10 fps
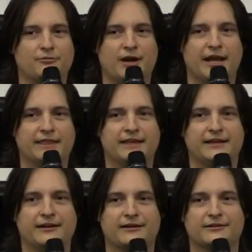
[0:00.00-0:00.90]
are what I
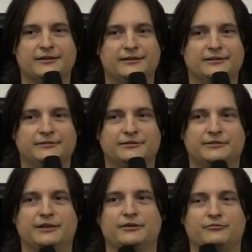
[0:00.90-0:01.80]
think are,
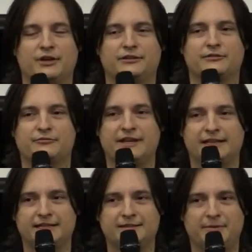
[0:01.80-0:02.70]
you know, what the
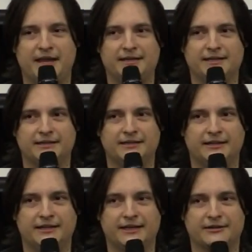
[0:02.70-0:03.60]
real independent
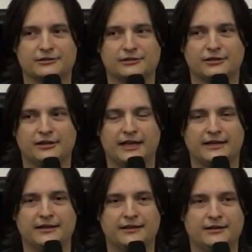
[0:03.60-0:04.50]
thinkers look
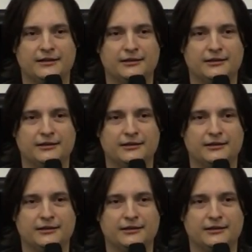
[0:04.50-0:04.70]
like.